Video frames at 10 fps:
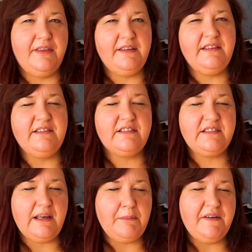This is a
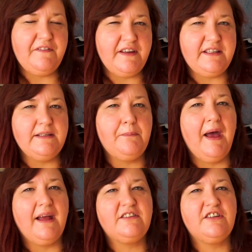semi-fitted
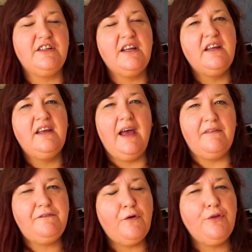pattern and
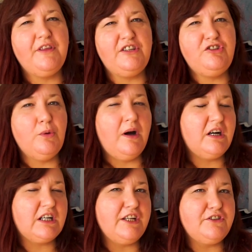for this you
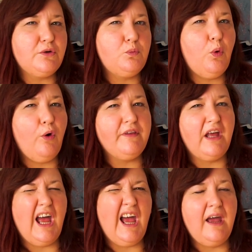are going to want
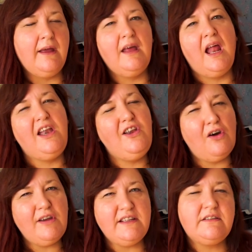a
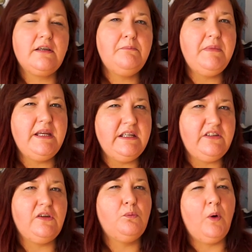light to
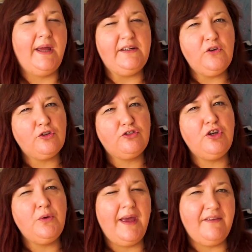medium weight, not
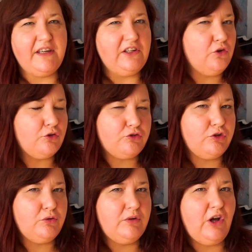too heavy, not
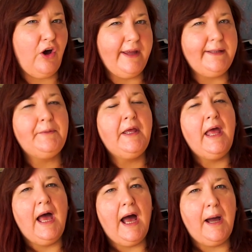too light.
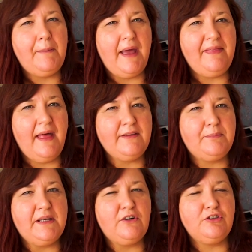Um, and that's
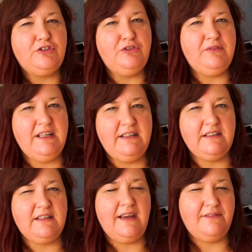because you need it
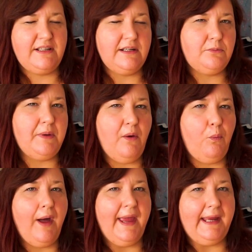to have a little bit of
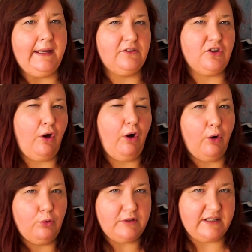weight to
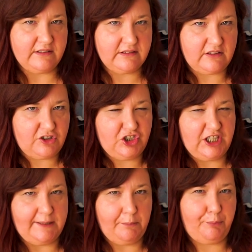hold its
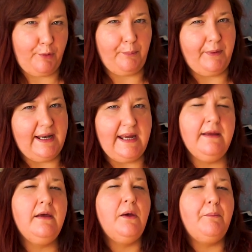shape properly,
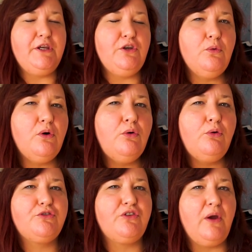but you
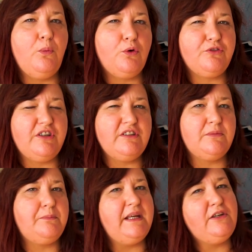also want it to
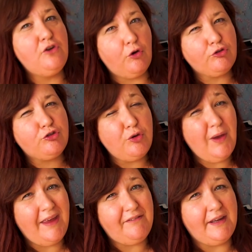be not too
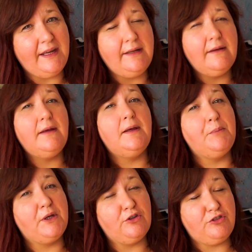heavy
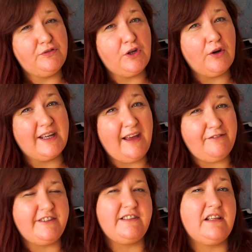because you've got
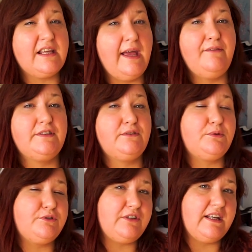gathers and the gathers will
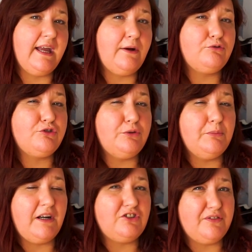stick out too
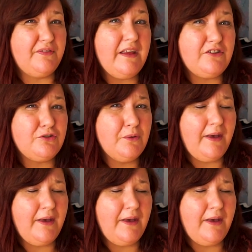much if they're too